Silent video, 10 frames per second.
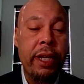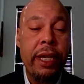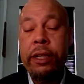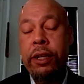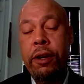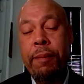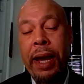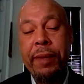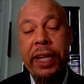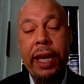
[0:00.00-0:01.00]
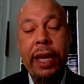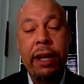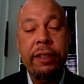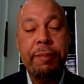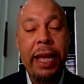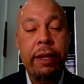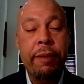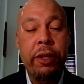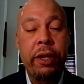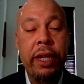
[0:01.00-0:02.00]
And, you know, Miami-Dade County's Black
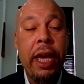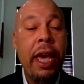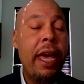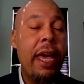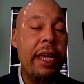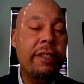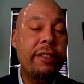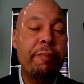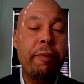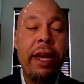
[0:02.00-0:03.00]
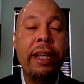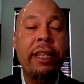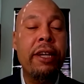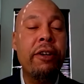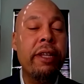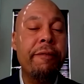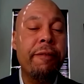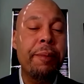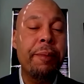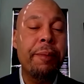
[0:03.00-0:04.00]
community is spread literally from
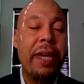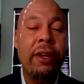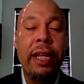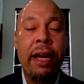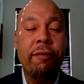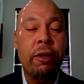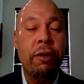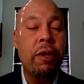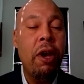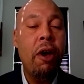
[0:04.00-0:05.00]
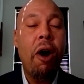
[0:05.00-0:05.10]
County Line Road